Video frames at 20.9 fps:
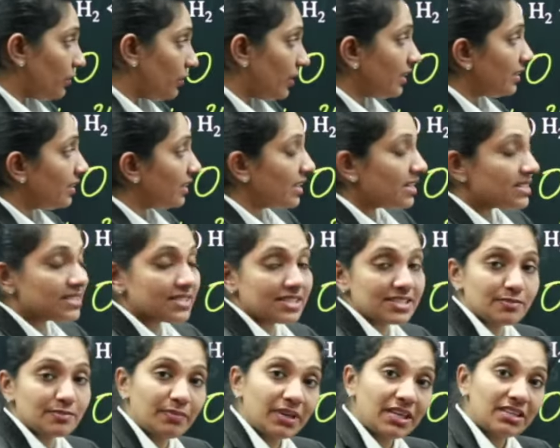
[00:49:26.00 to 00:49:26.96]

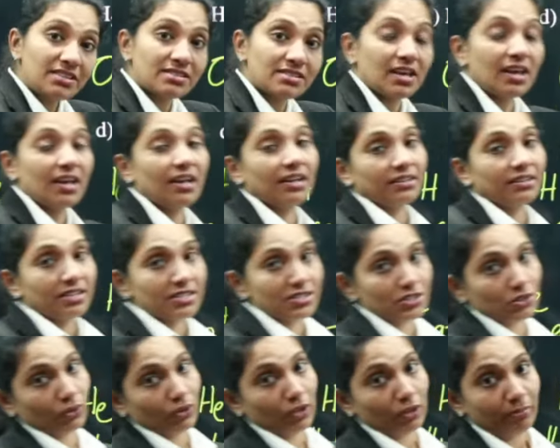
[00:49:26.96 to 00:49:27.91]
increases means the
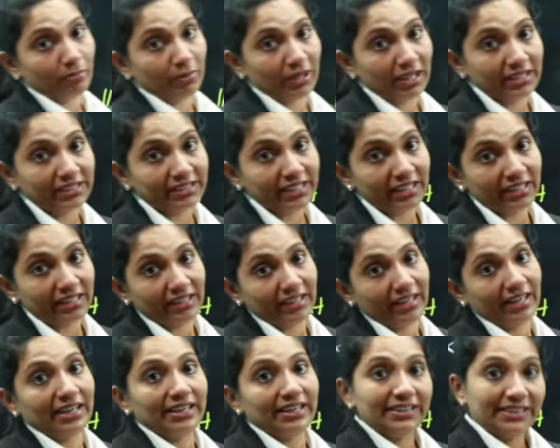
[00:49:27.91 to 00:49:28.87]
solubility
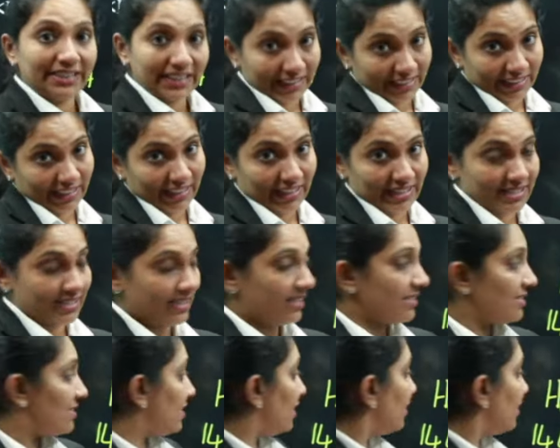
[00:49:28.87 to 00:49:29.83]
decreases.